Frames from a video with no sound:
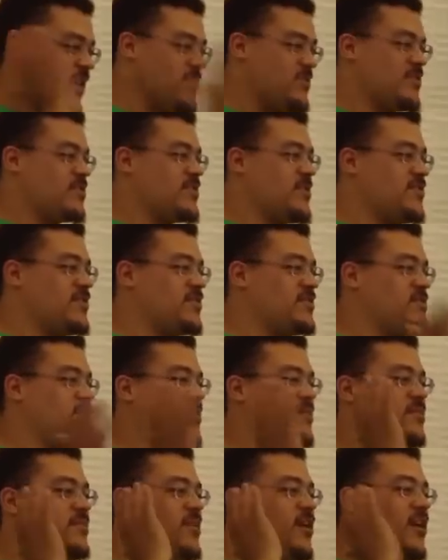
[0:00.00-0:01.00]
to resolve this
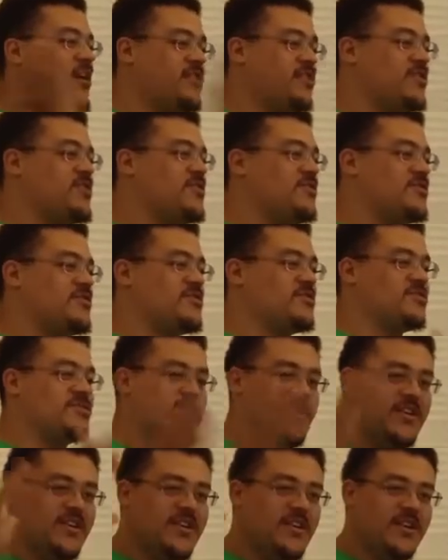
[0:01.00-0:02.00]
problem. All your users
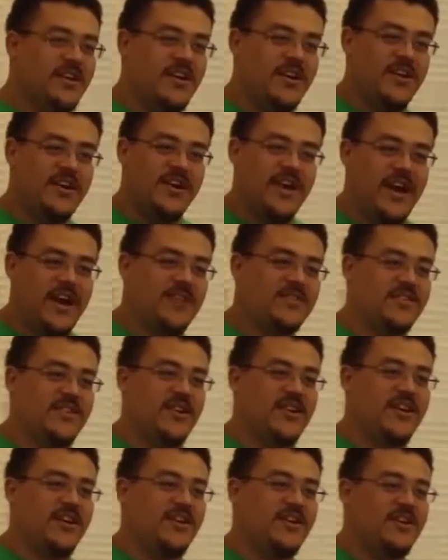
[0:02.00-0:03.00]
are out
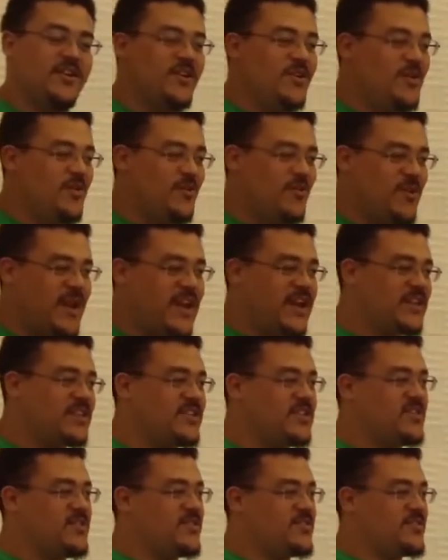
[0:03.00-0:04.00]
there waiting
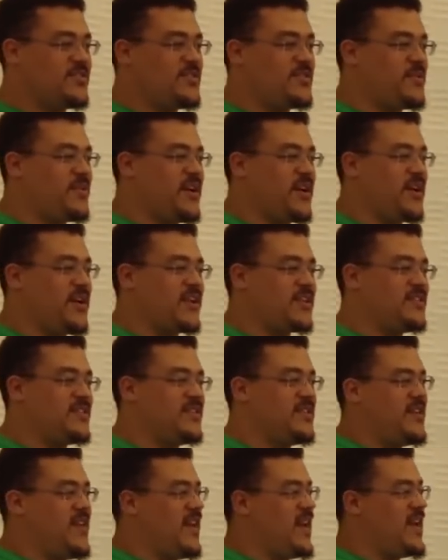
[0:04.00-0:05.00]
to use their product,
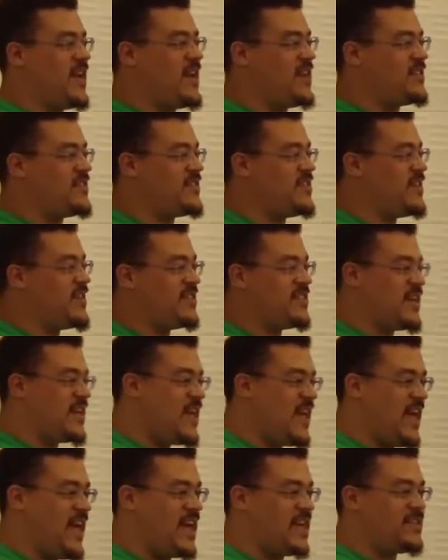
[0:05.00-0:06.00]
and they
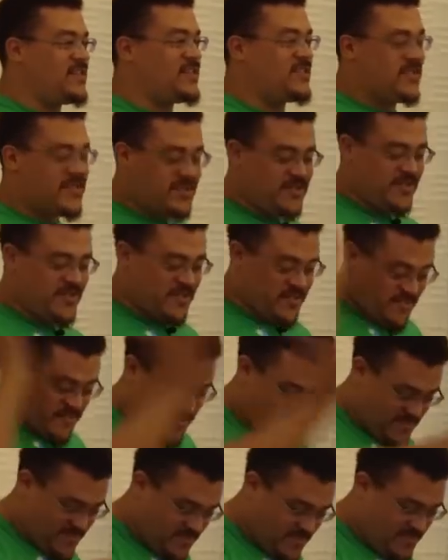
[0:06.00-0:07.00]
can't. So
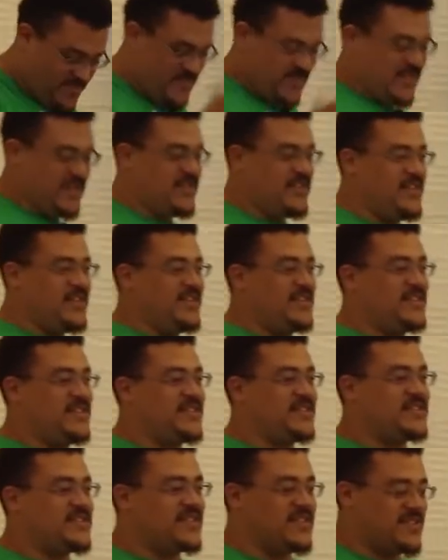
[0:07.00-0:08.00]

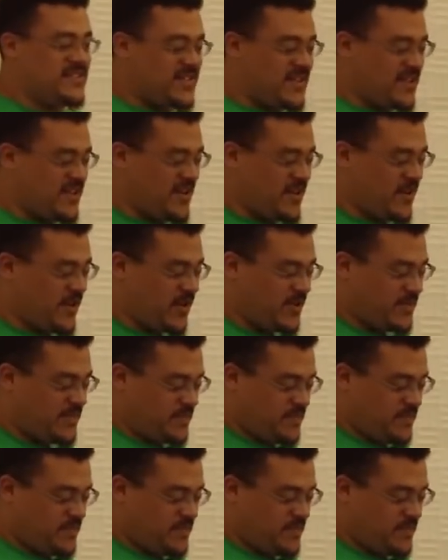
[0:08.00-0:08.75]
let's get it going.